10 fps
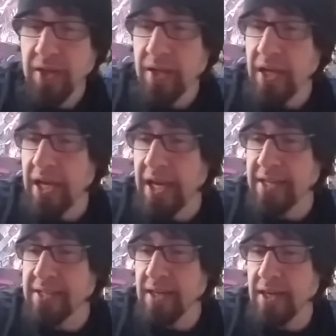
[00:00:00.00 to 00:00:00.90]

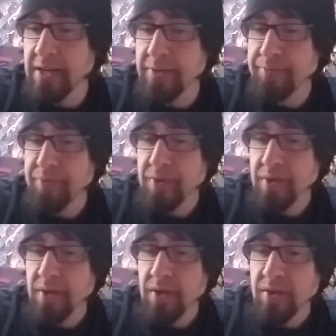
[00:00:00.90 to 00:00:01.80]
And
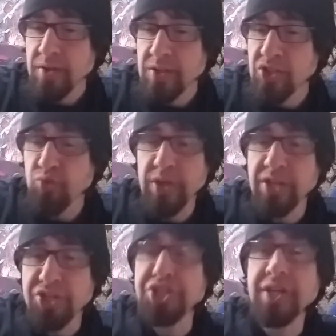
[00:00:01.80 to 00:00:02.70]
just wanted
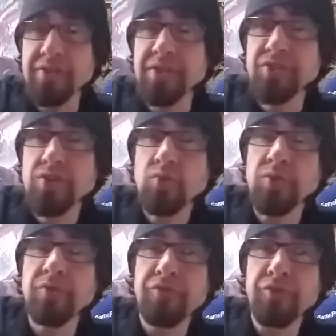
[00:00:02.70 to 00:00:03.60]
to share this
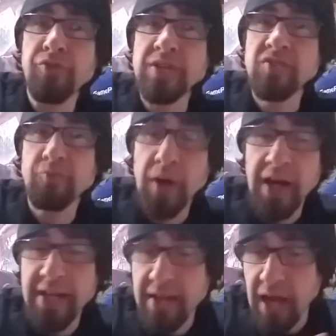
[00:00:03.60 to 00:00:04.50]
with a few friends of
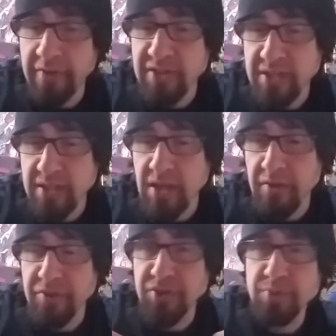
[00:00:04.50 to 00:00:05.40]
mine. And obviously,
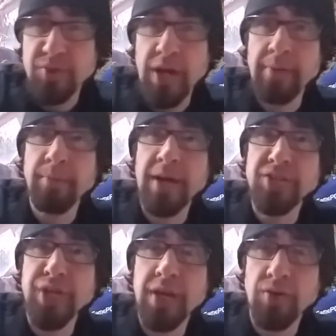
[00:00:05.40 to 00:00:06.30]
if you subscribe to my
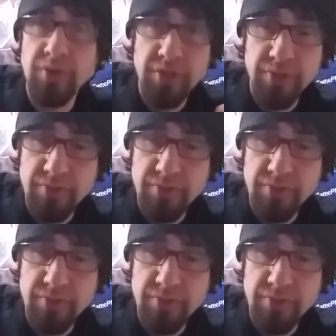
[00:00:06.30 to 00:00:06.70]
channel and you